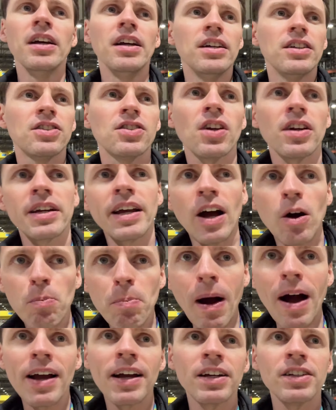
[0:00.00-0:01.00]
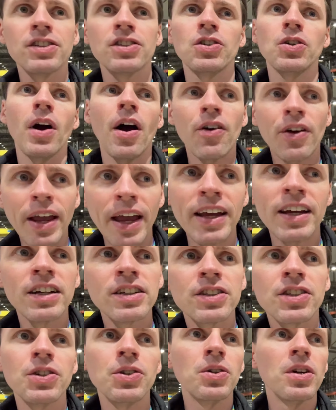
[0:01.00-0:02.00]
study how pions do, how
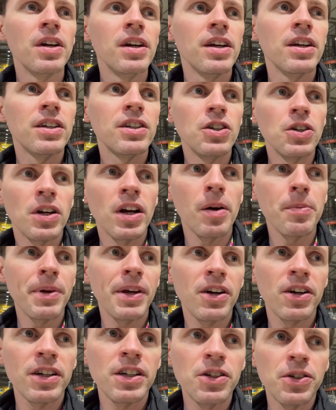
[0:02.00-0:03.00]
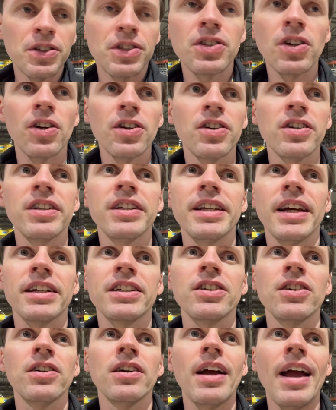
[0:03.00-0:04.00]
kaons do. You come here, you install your
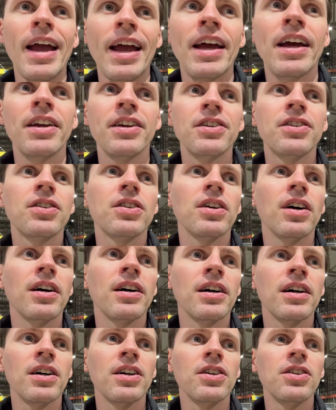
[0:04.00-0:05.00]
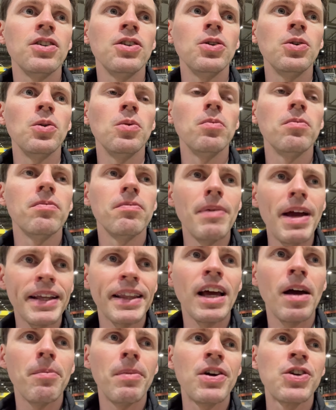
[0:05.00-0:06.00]
detector, and you make
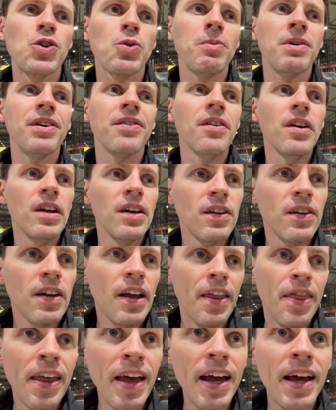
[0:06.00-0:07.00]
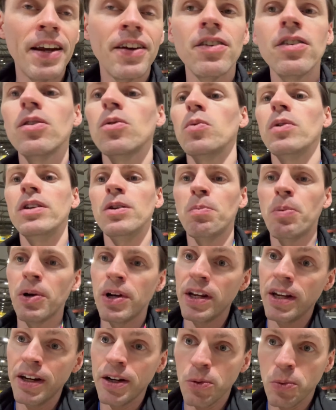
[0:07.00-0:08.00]
that measurement. And then when you put
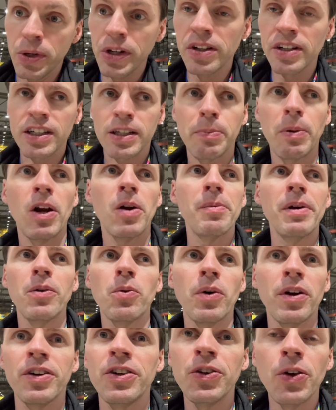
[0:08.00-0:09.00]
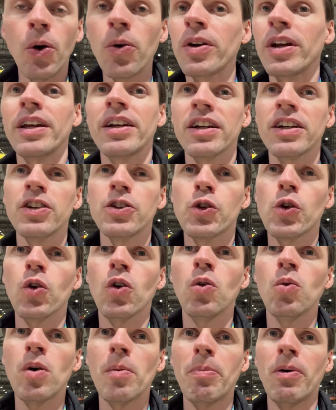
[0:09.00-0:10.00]
it in a real experiment where you don't get to control
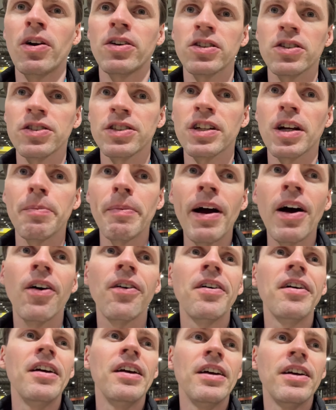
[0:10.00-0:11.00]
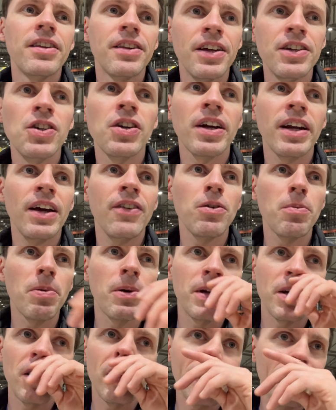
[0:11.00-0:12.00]
what particles come out, then you can have a
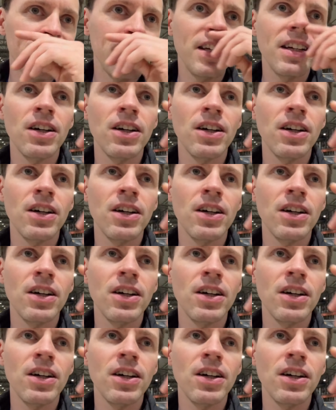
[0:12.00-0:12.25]
pretty good idea